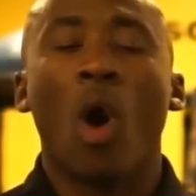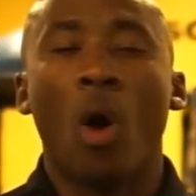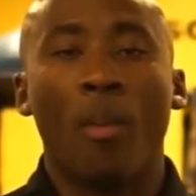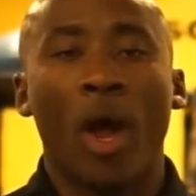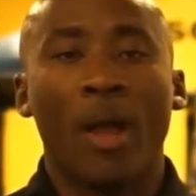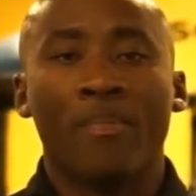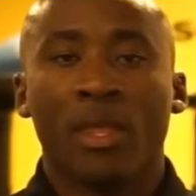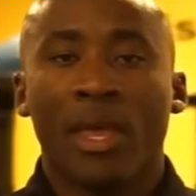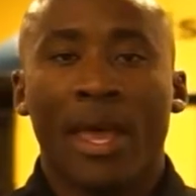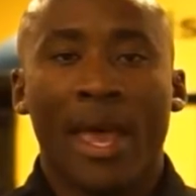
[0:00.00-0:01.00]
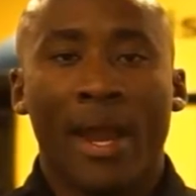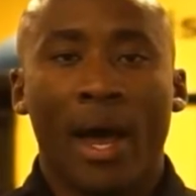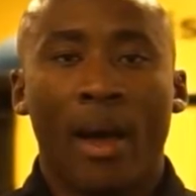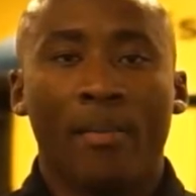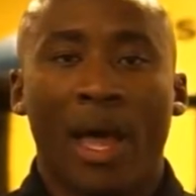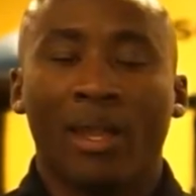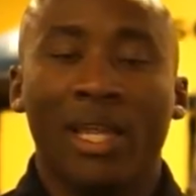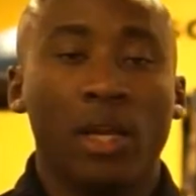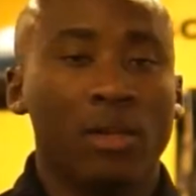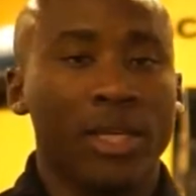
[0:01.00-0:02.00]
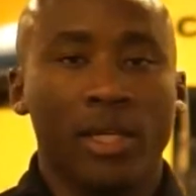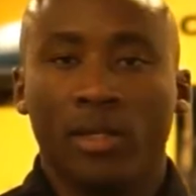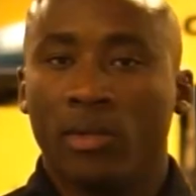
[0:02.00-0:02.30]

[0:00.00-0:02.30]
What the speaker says: Walmart, and I literally